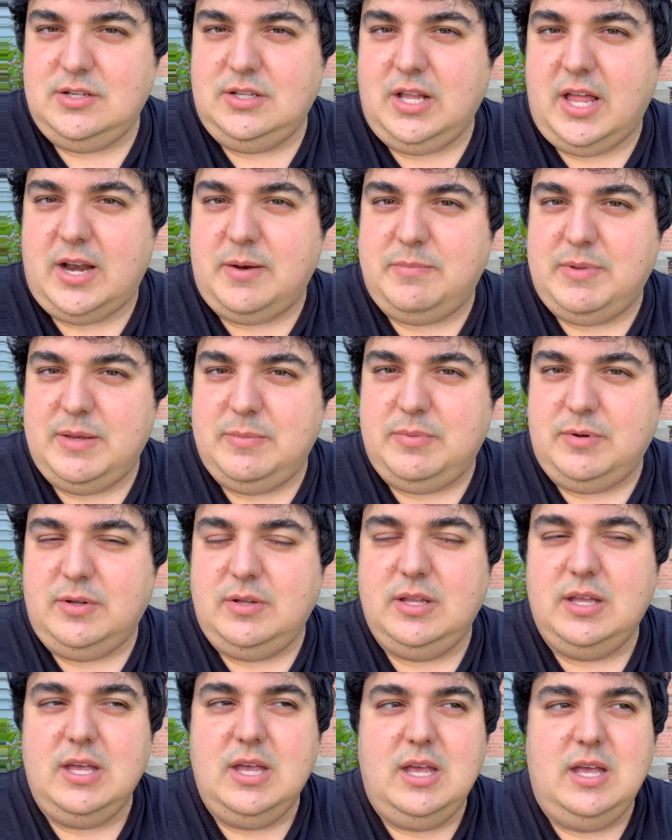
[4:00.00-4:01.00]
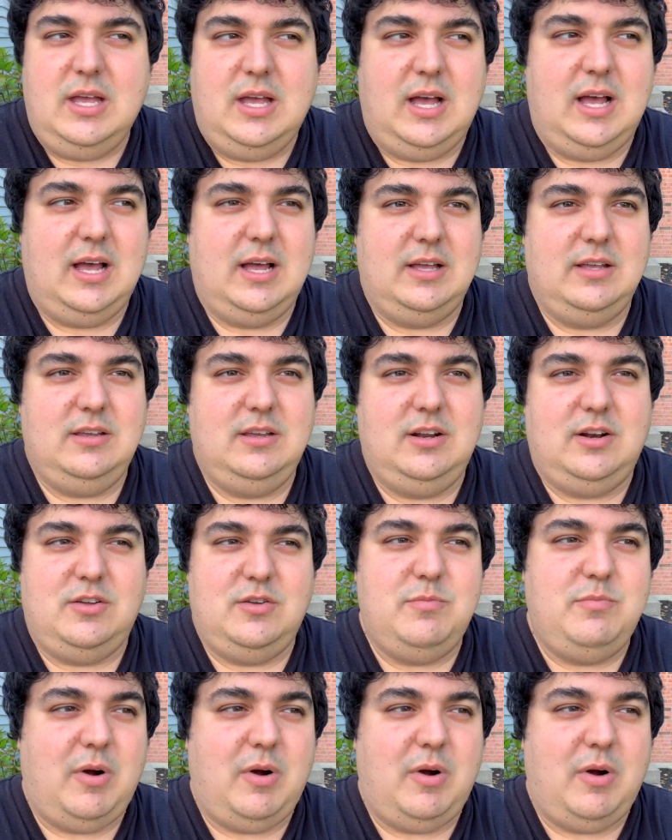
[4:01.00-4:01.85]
a lot of people. You